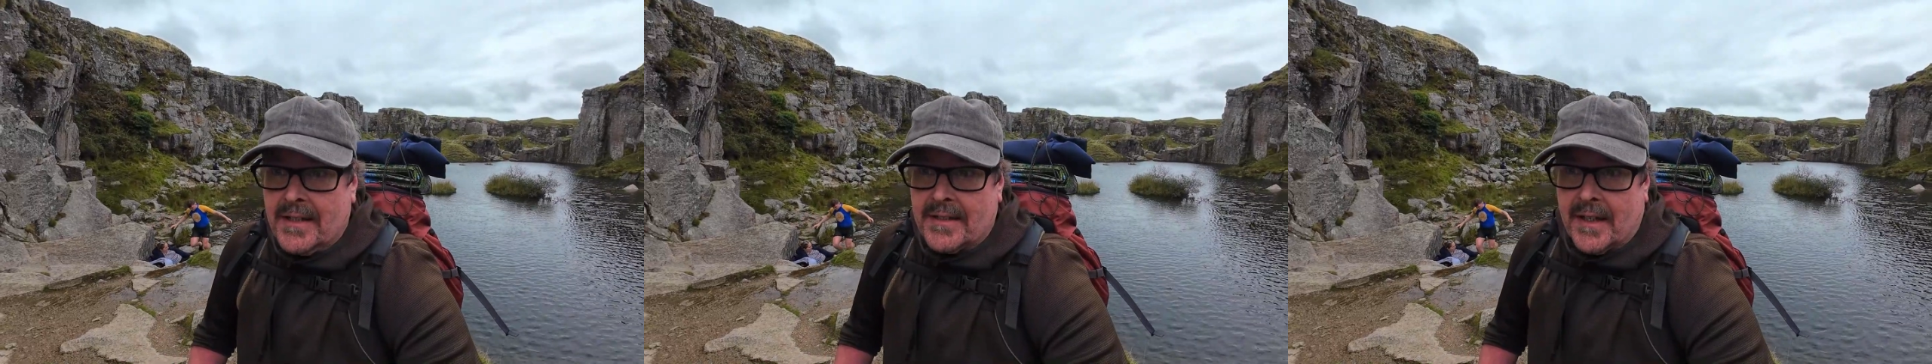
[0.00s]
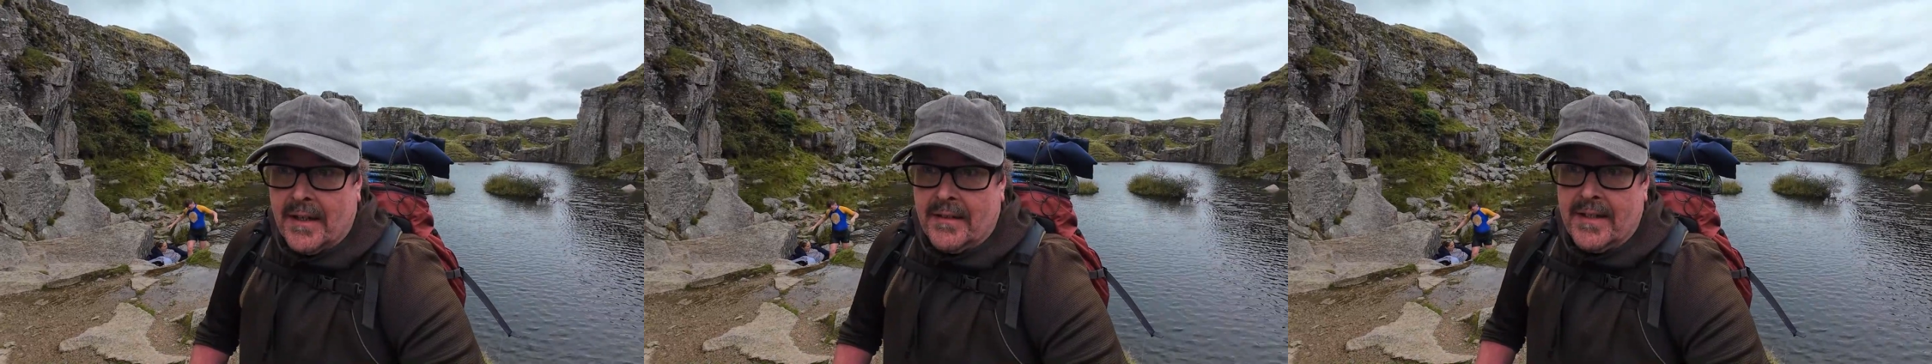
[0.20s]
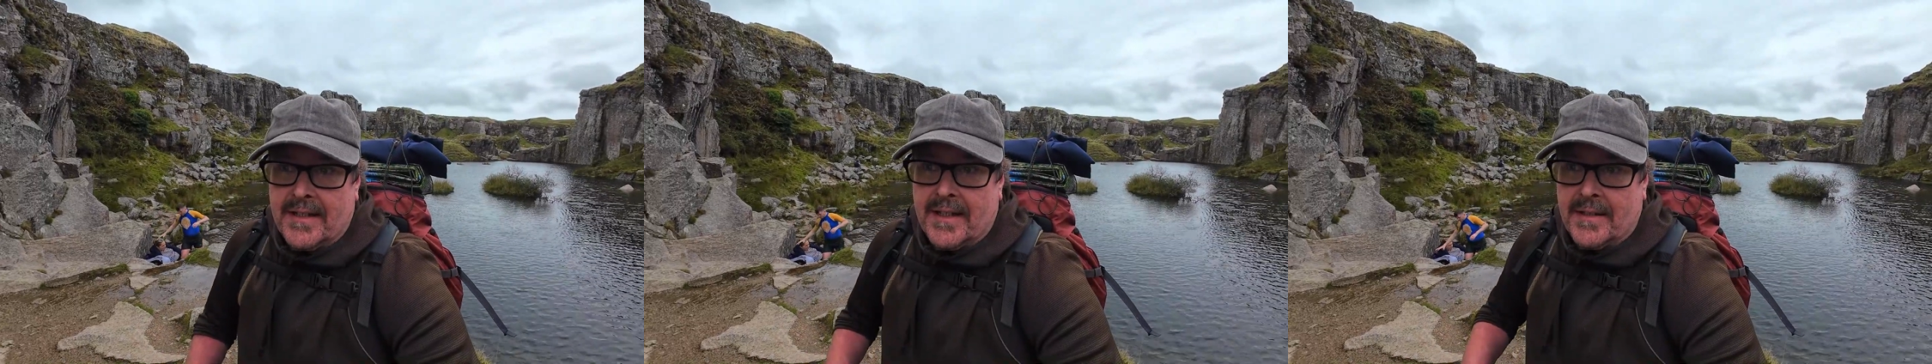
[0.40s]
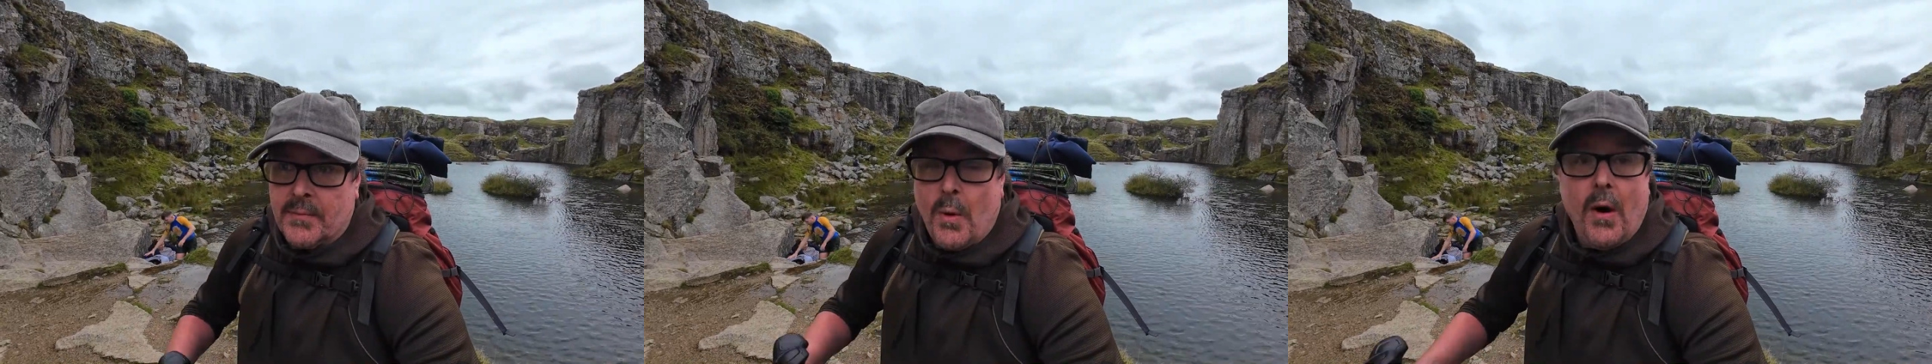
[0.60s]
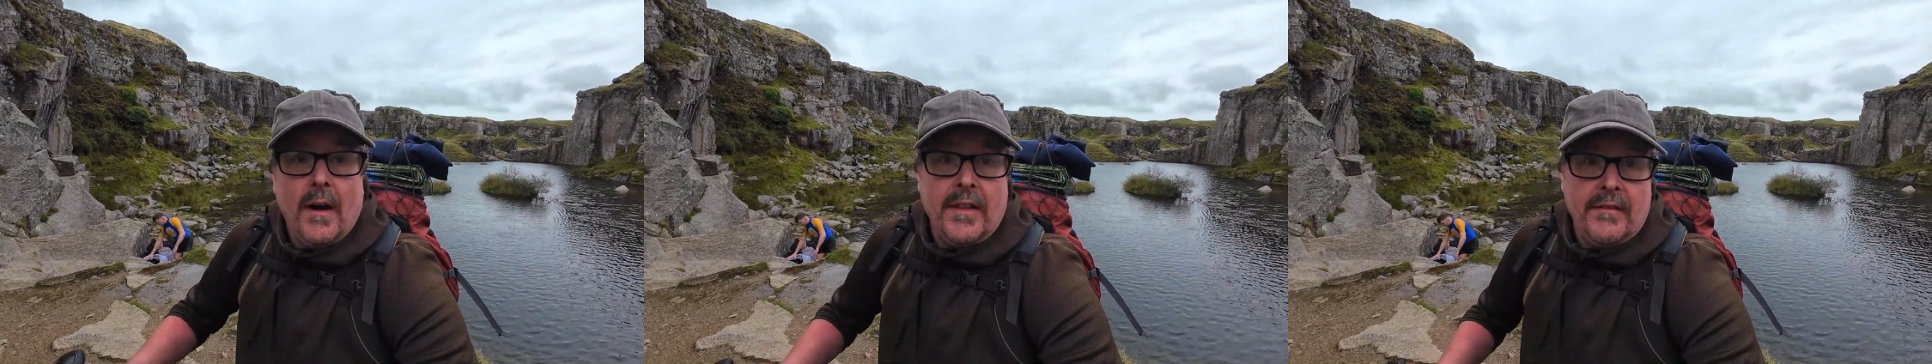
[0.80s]
So this is
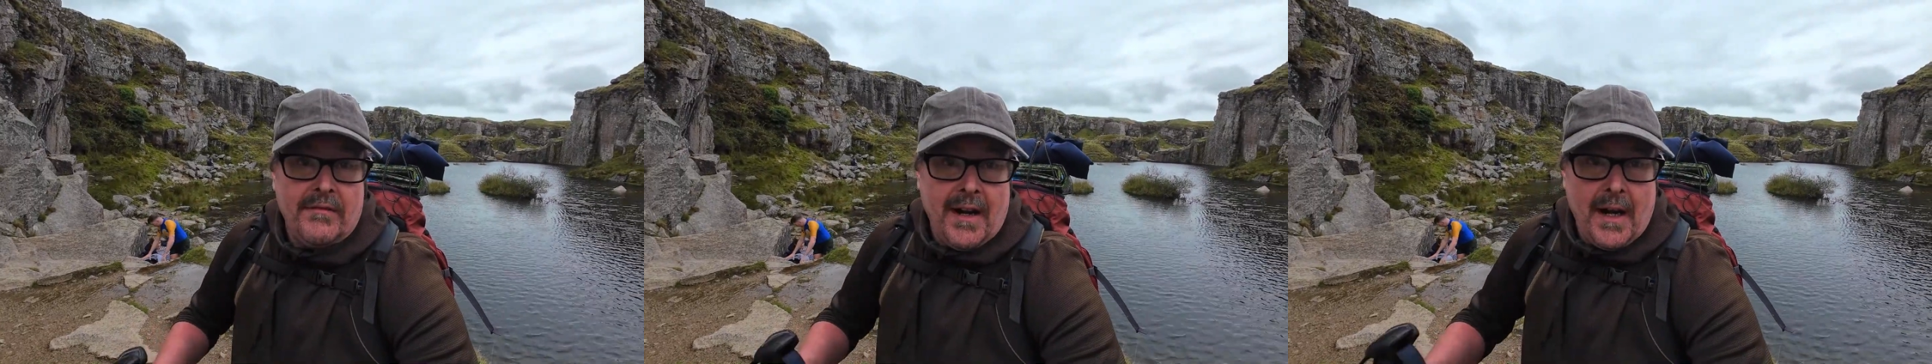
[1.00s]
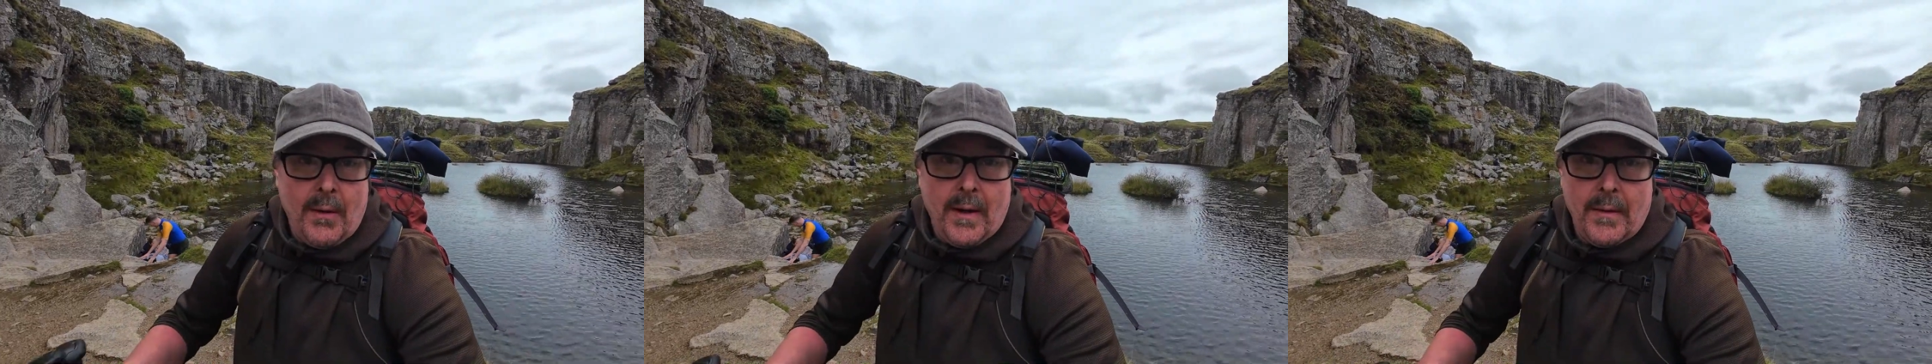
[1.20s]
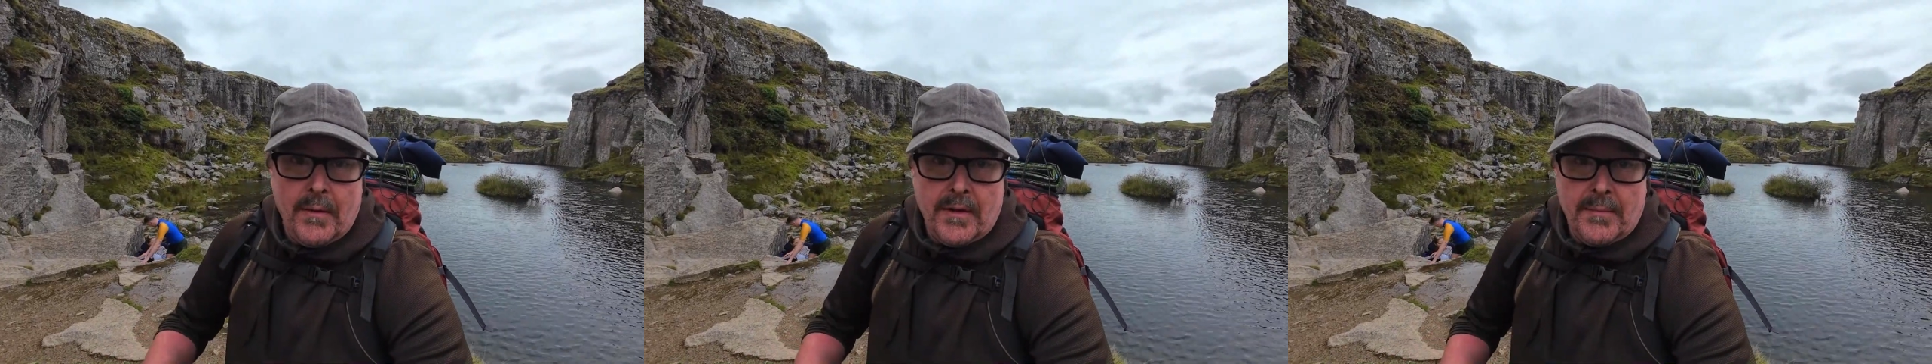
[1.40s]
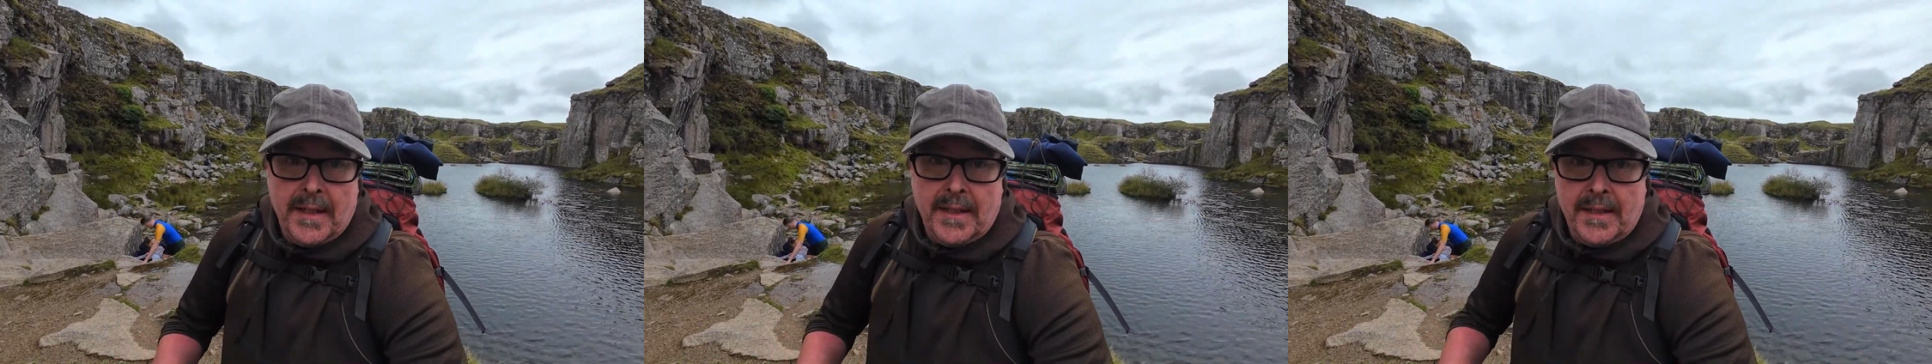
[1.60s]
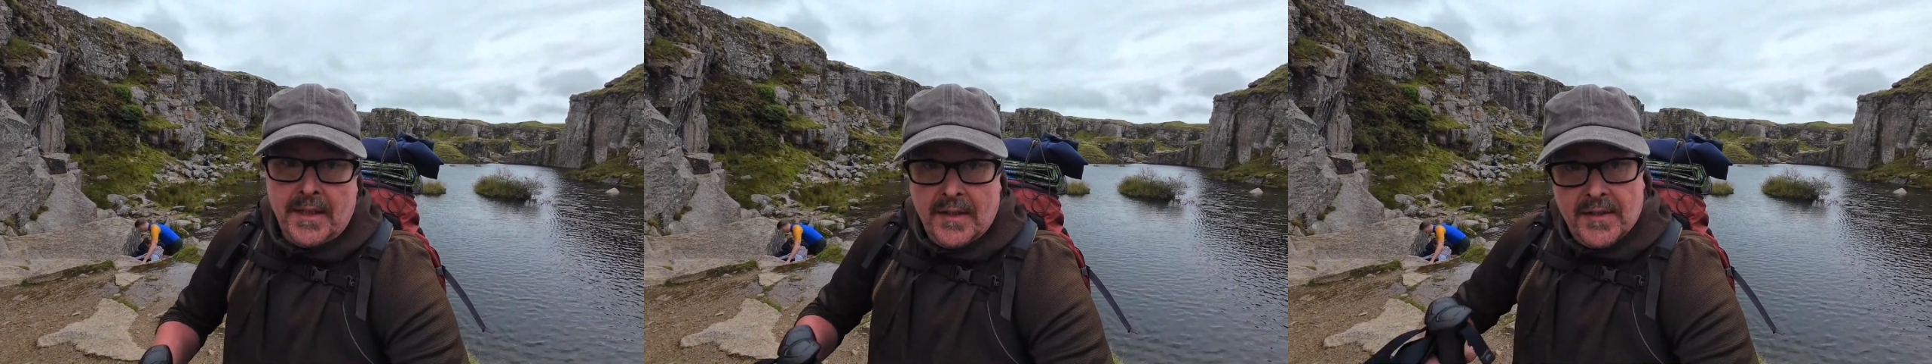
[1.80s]
why the railway would have
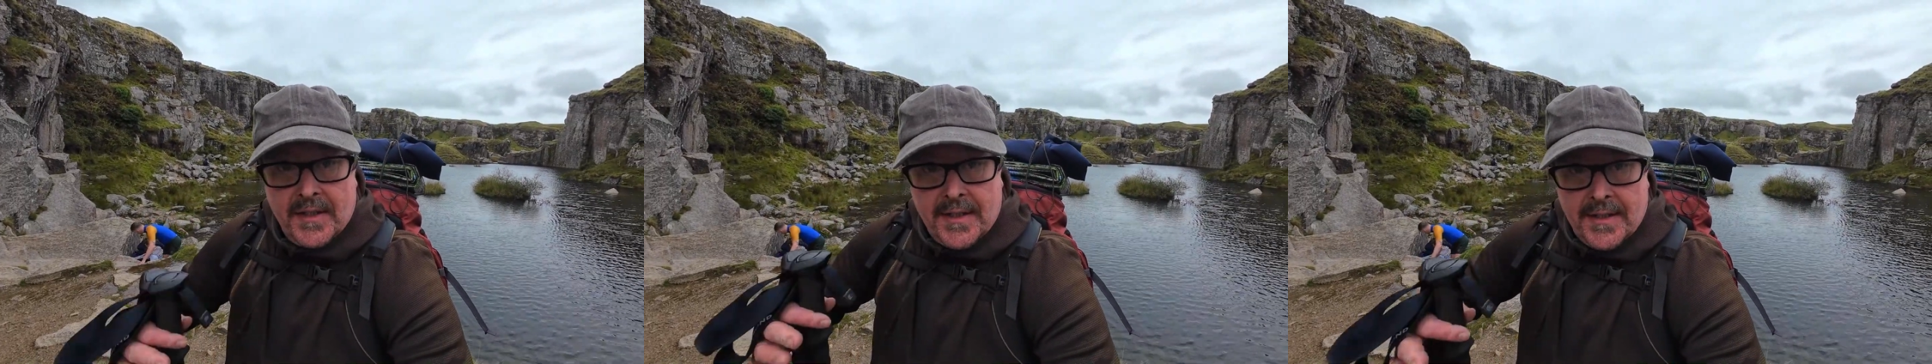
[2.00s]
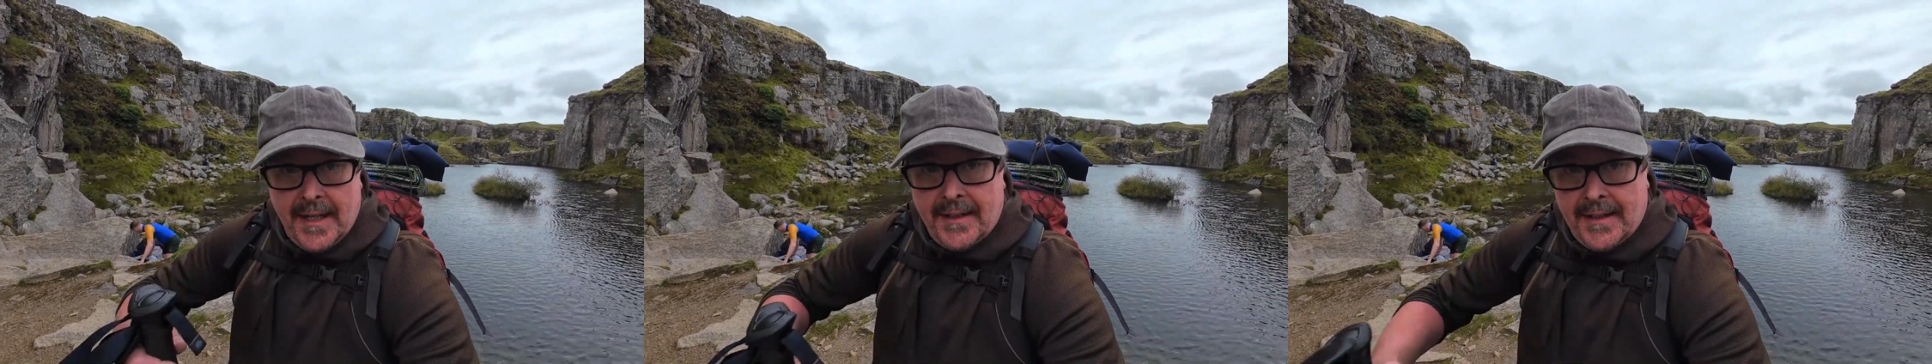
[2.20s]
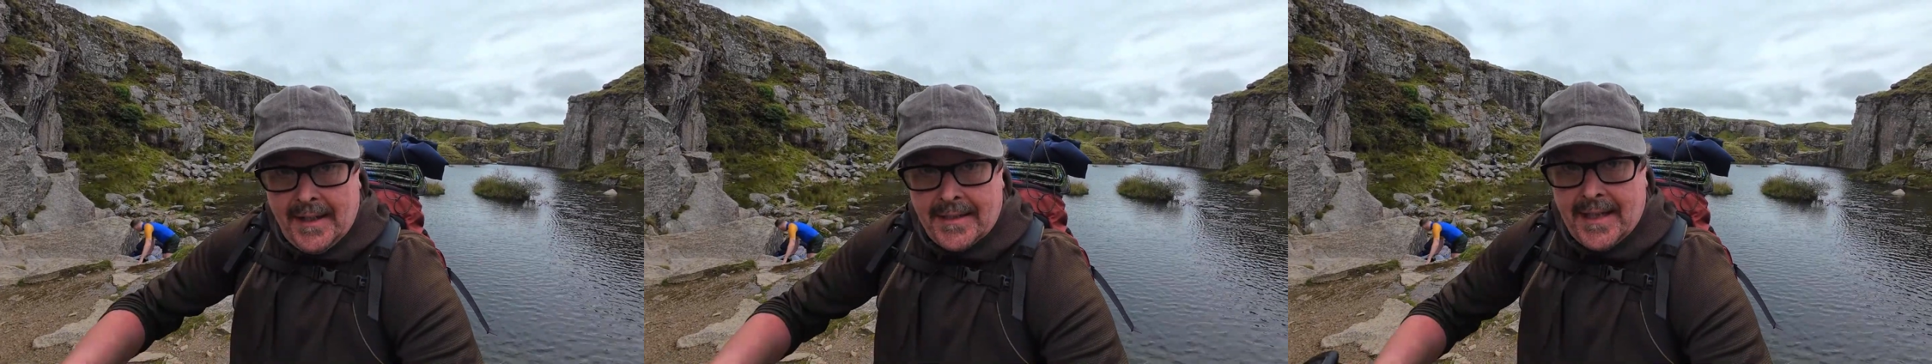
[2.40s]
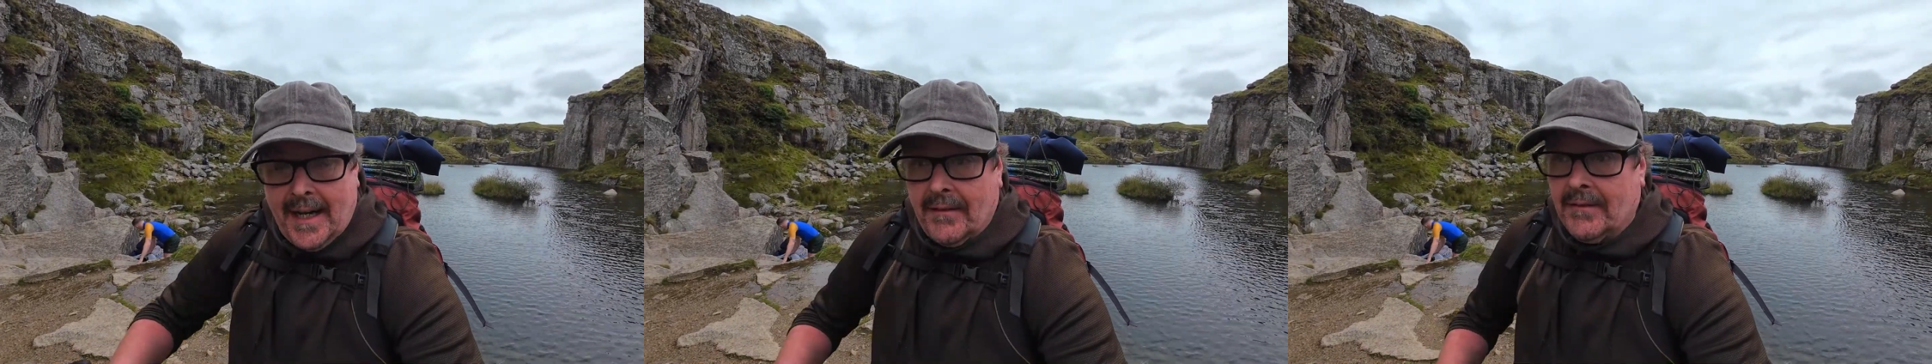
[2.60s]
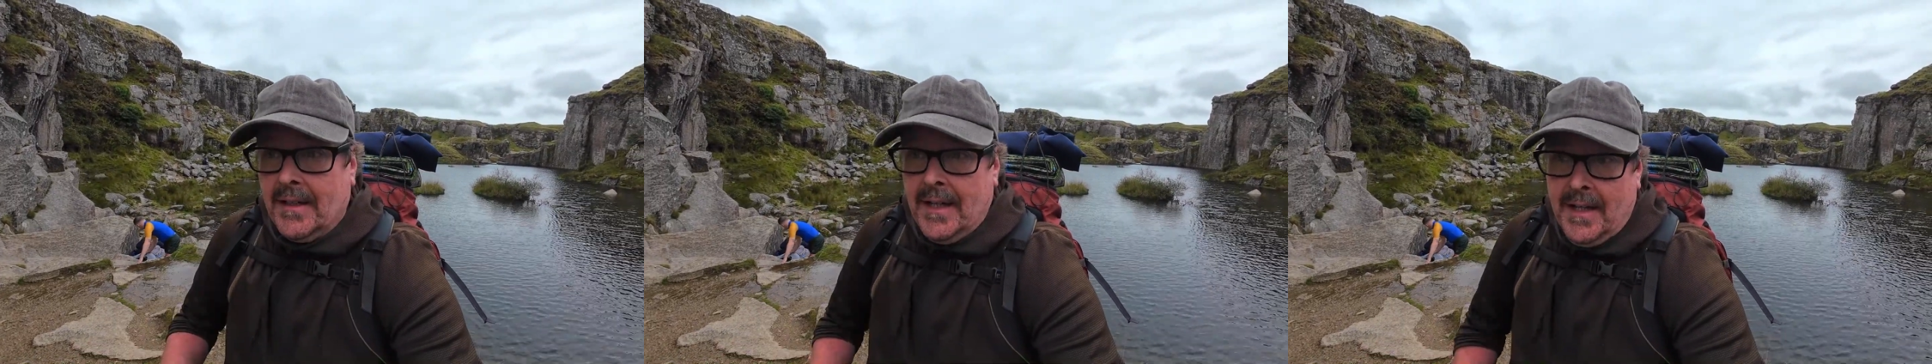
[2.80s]
been used to take that
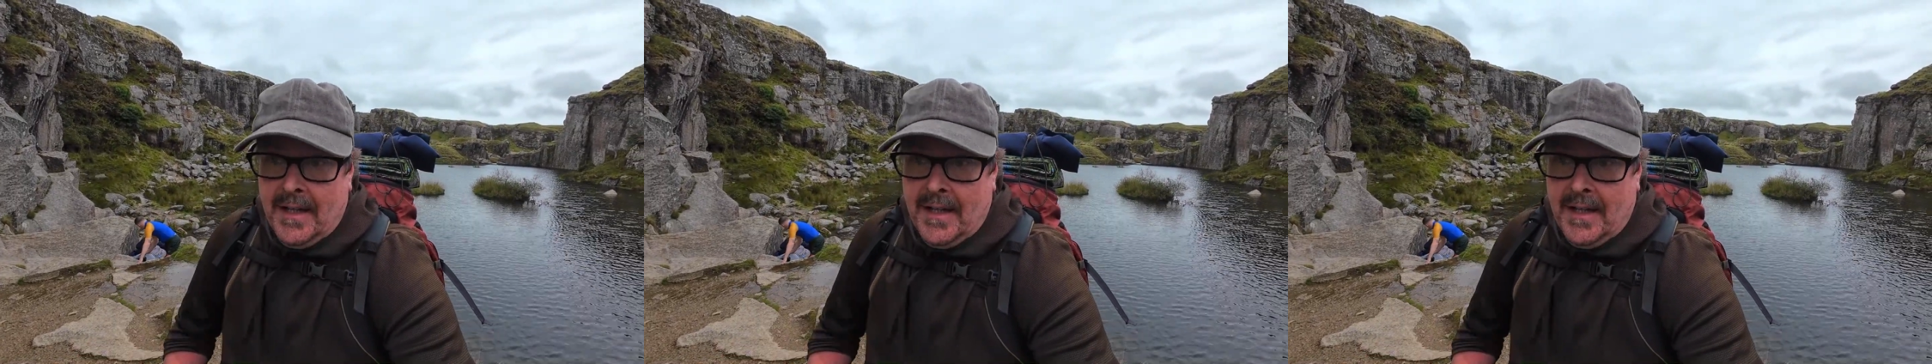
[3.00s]
down